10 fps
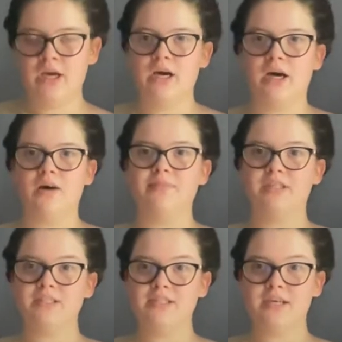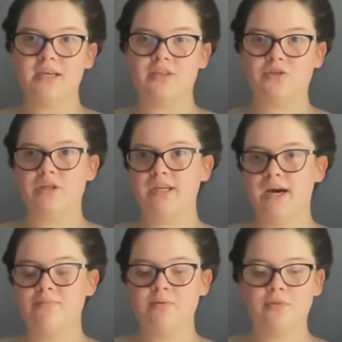Um, this is a three
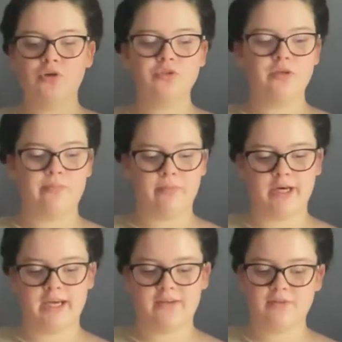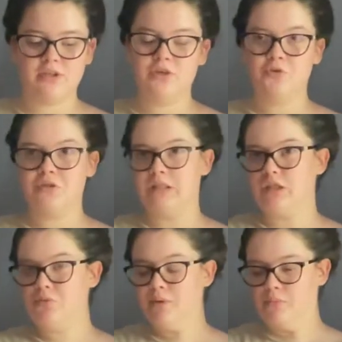cup mold, but I've learned it holds a
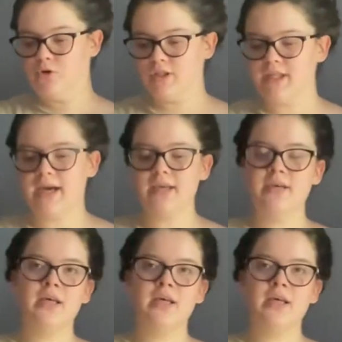little bit more than that.